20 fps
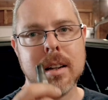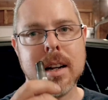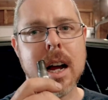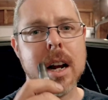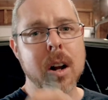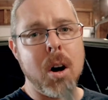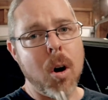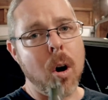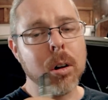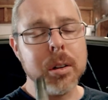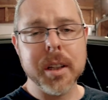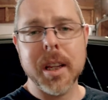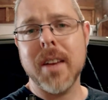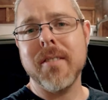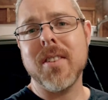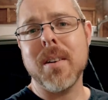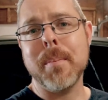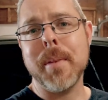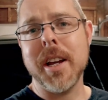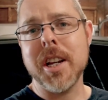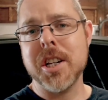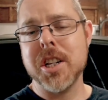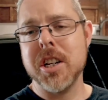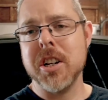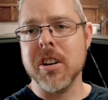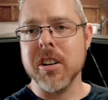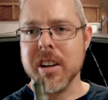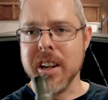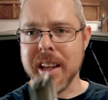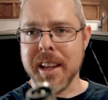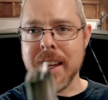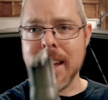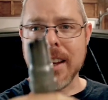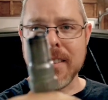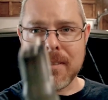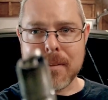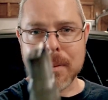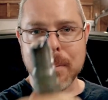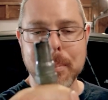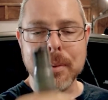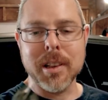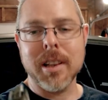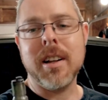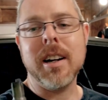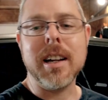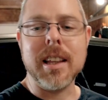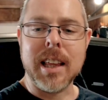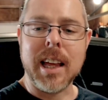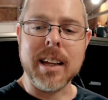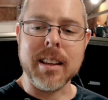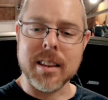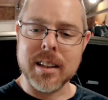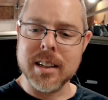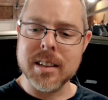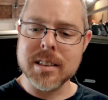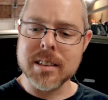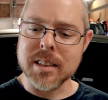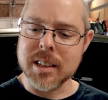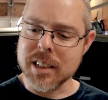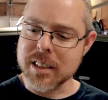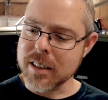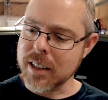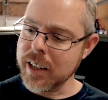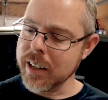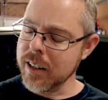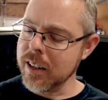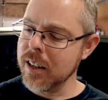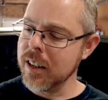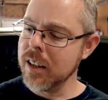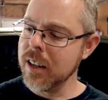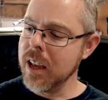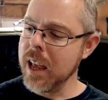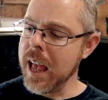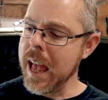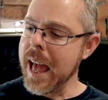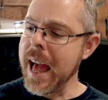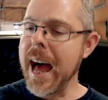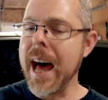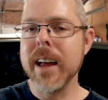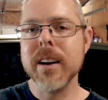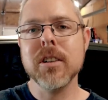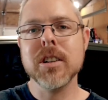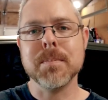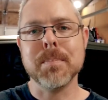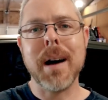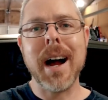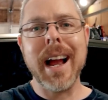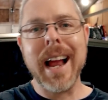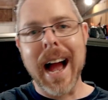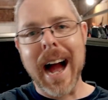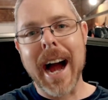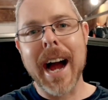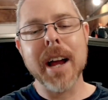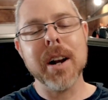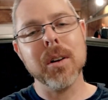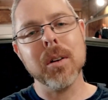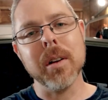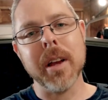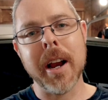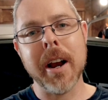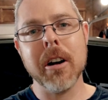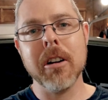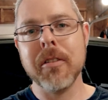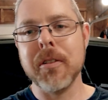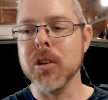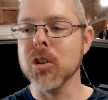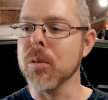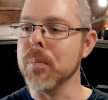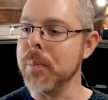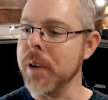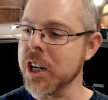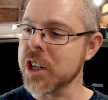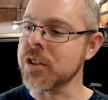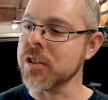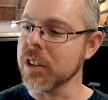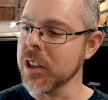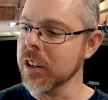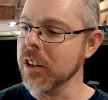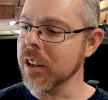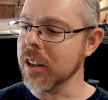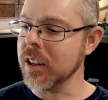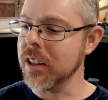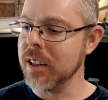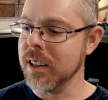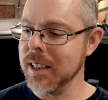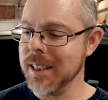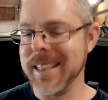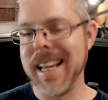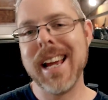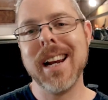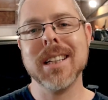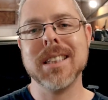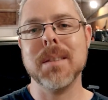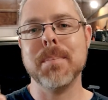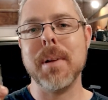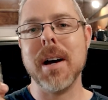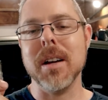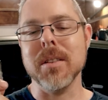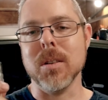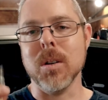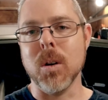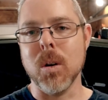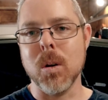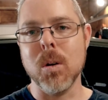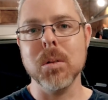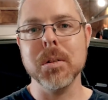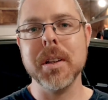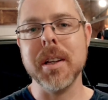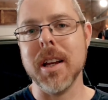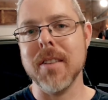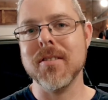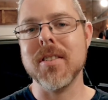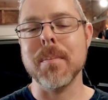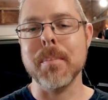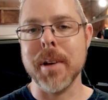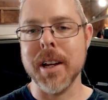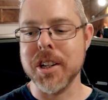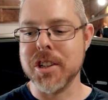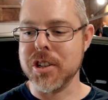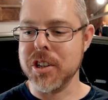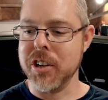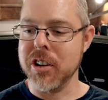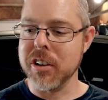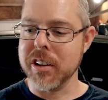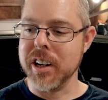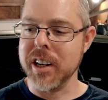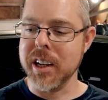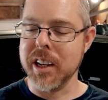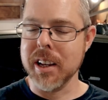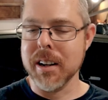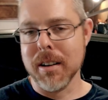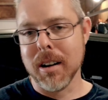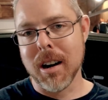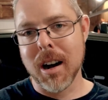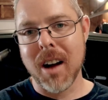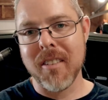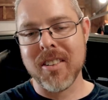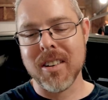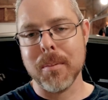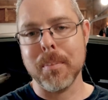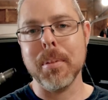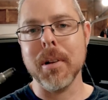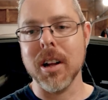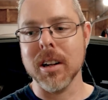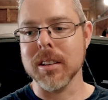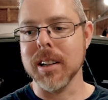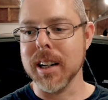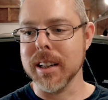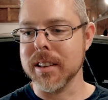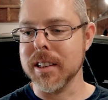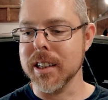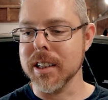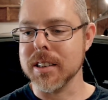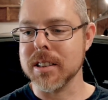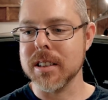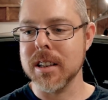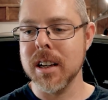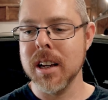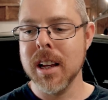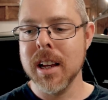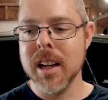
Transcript: Now, the only information you're going to get from a plug like this is like, how does my idle air fuel mixture look? That is about the only information you're going to get off of a plug like this.